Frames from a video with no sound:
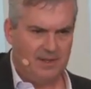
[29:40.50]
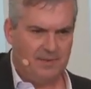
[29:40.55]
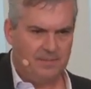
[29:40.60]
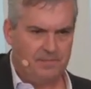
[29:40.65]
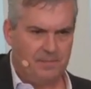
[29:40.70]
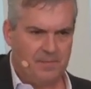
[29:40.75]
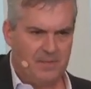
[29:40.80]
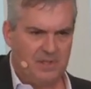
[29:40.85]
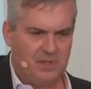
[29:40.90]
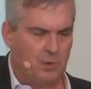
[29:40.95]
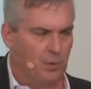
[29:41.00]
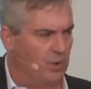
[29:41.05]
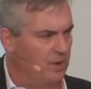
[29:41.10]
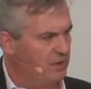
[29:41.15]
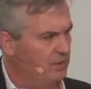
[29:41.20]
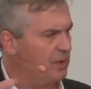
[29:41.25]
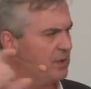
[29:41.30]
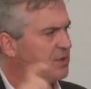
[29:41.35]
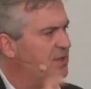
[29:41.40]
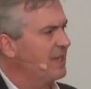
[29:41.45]
So we're
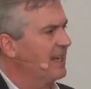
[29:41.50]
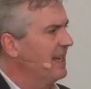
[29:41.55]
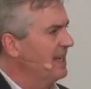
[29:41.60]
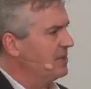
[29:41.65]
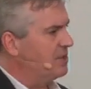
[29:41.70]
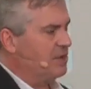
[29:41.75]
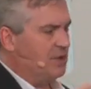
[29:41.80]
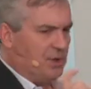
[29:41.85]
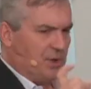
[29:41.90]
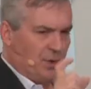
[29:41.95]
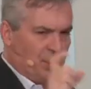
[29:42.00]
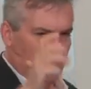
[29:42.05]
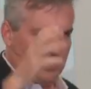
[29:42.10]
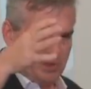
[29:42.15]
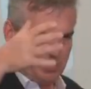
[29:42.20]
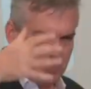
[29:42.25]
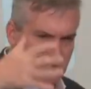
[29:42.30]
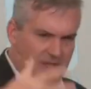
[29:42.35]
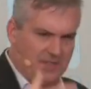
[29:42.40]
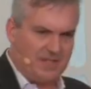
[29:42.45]
reducing it to
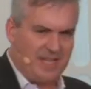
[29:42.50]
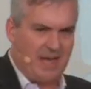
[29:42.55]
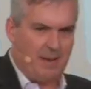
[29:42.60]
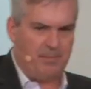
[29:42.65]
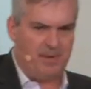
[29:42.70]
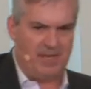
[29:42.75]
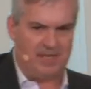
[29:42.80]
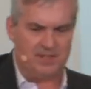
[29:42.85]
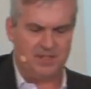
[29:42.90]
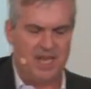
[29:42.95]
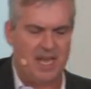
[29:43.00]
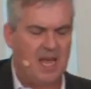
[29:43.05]
just that piece.